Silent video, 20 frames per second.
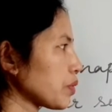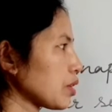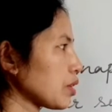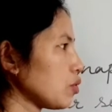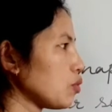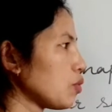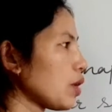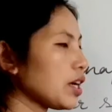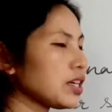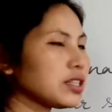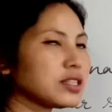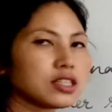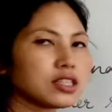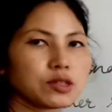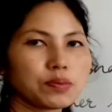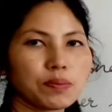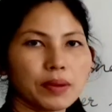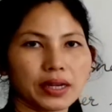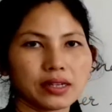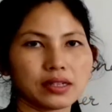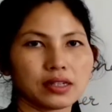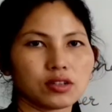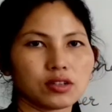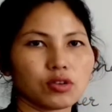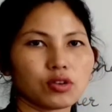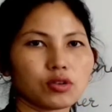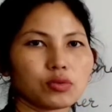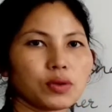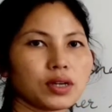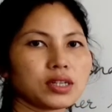why this pattern
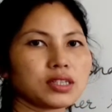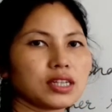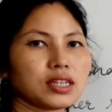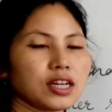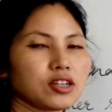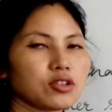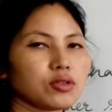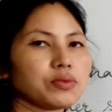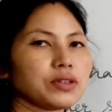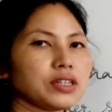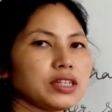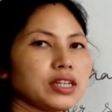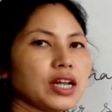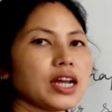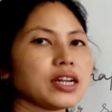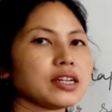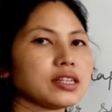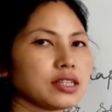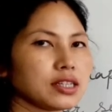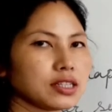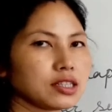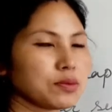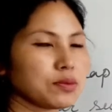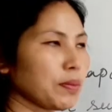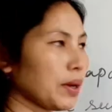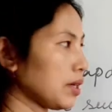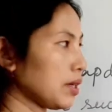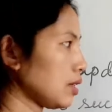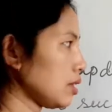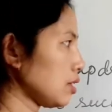or what kind of inheritance
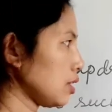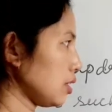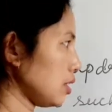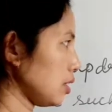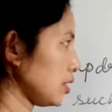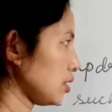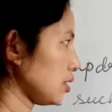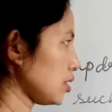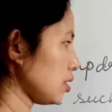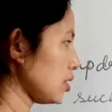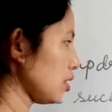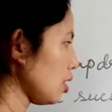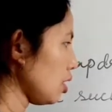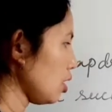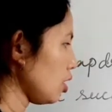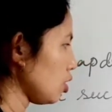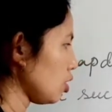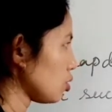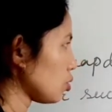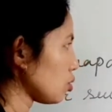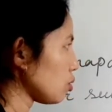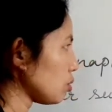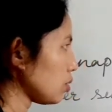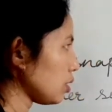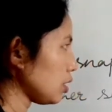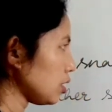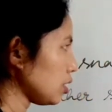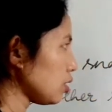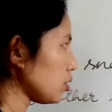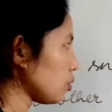pattern it is. So
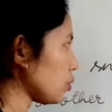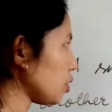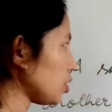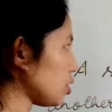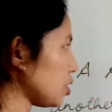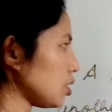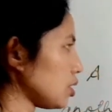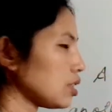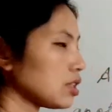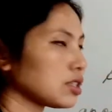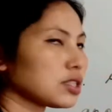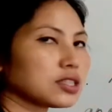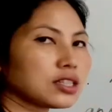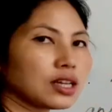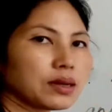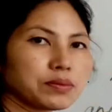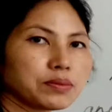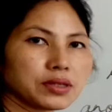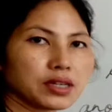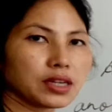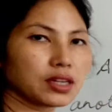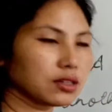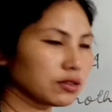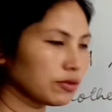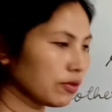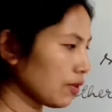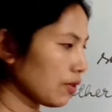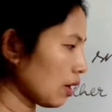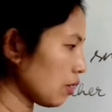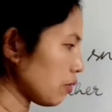in the question, the
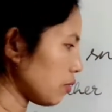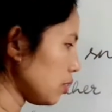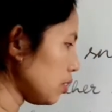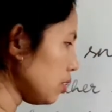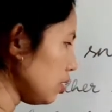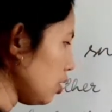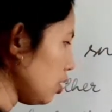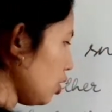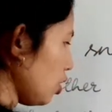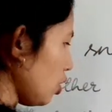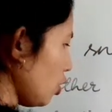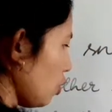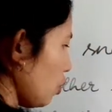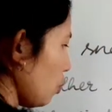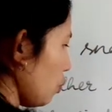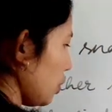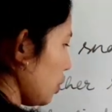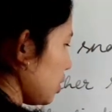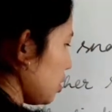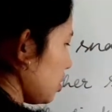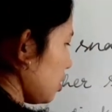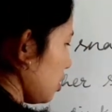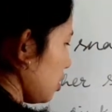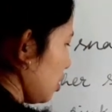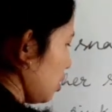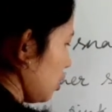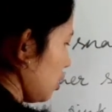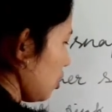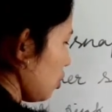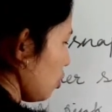snapdragon flower with
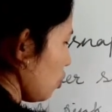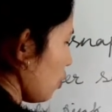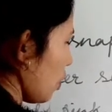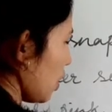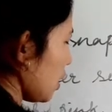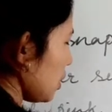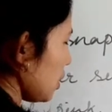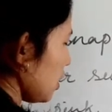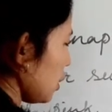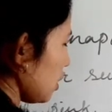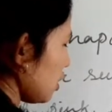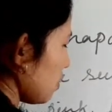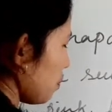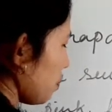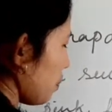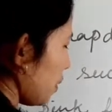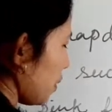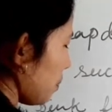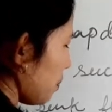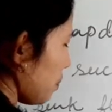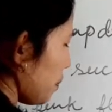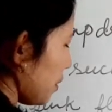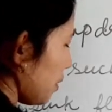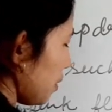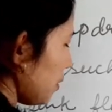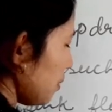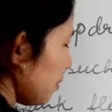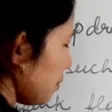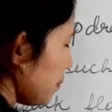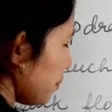one is
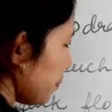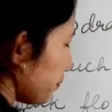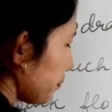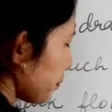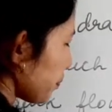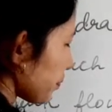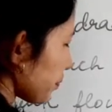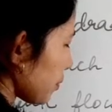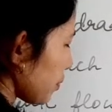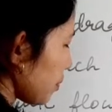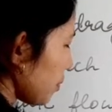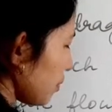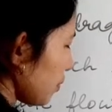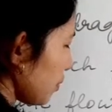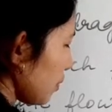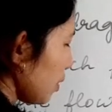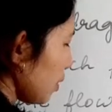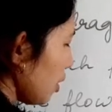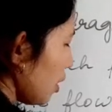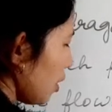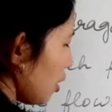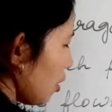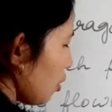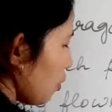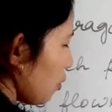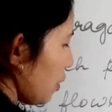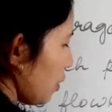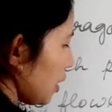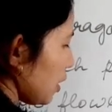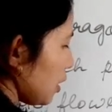purple
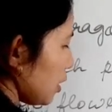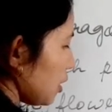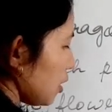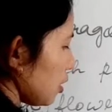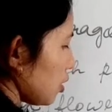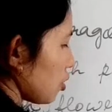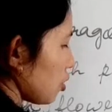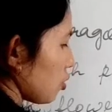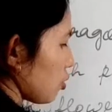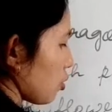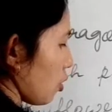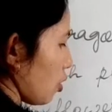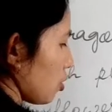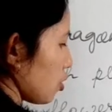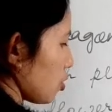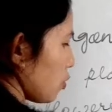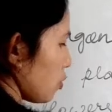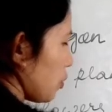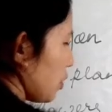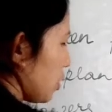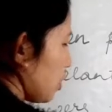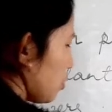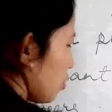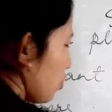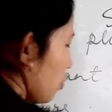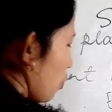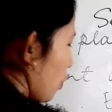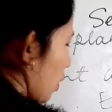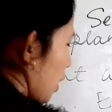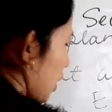when it is crossed with
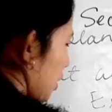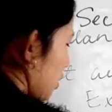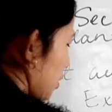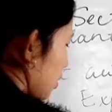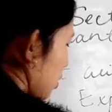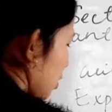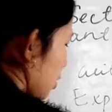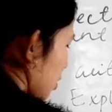white.